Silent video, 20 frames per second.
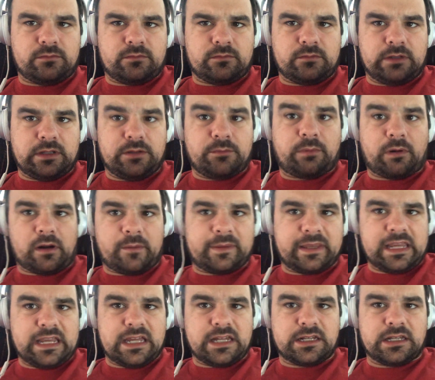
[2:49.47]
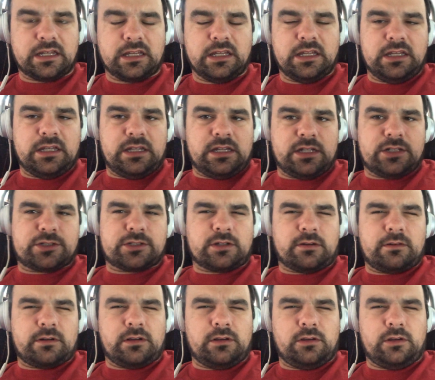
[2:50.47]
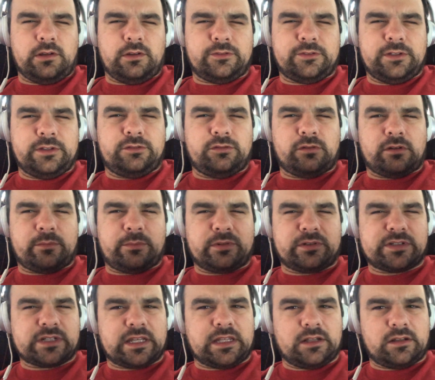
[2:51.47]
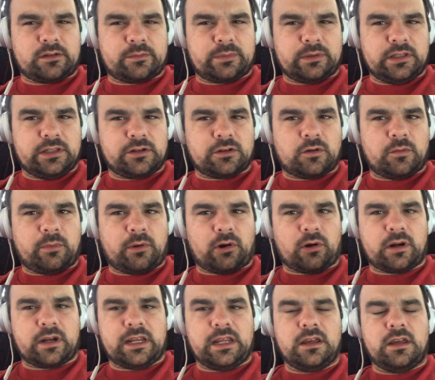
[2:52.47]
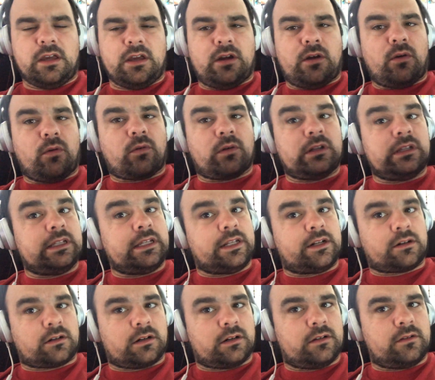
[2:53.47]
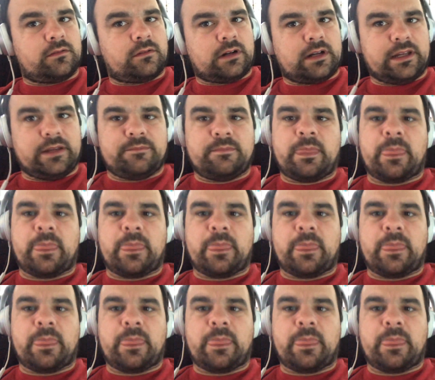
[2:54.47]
in propaganda, it's showing a loyalty to a particular political party or leader, right?